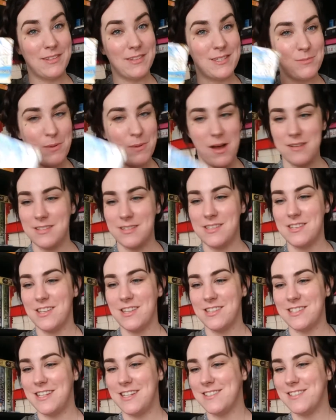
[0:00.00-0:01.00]
this box. I saw the
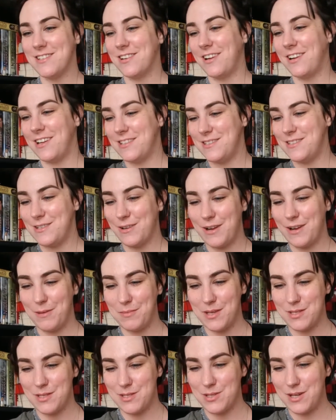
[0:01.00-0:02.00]
teaser on Instagram
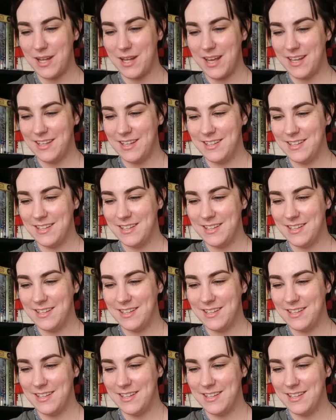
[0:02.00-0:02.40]
yesterday.